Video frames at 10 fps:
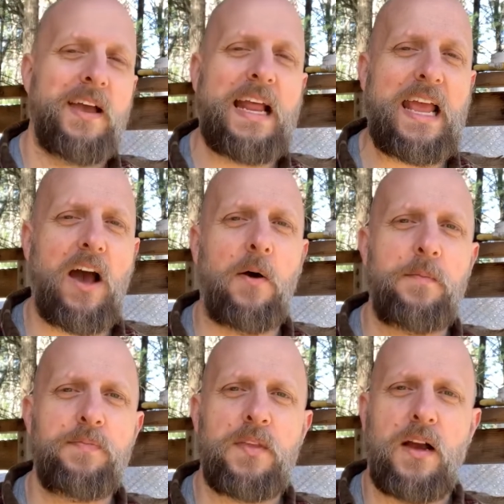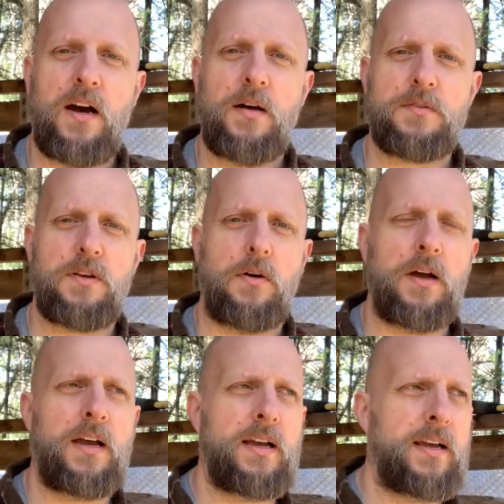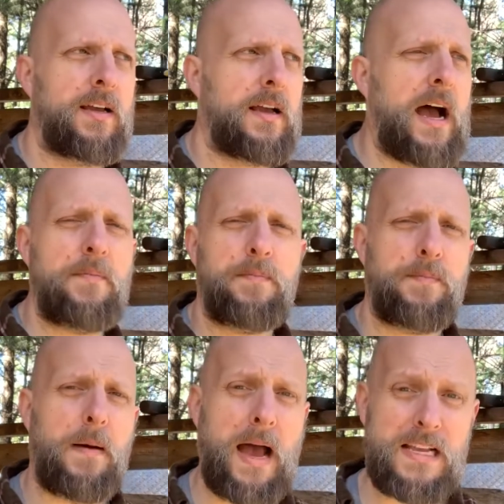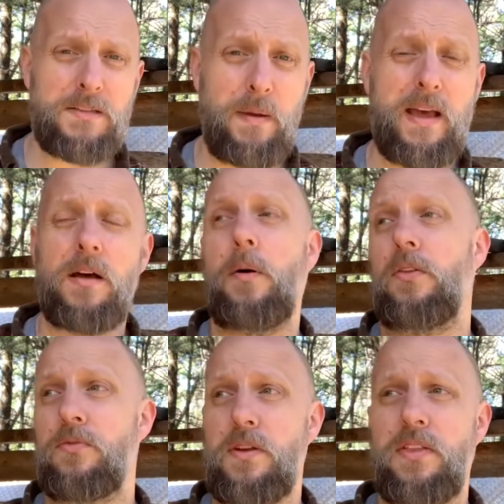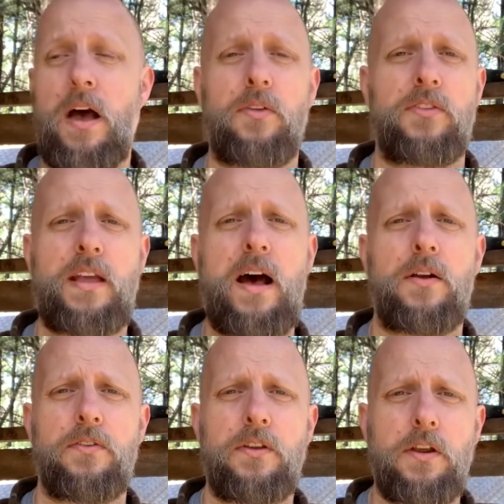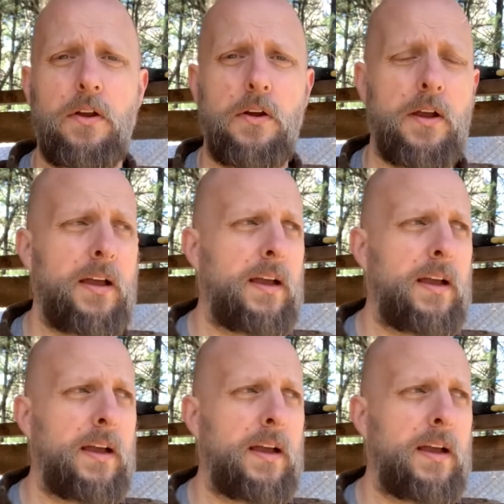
Anyhow, so I spent about $3,000 a year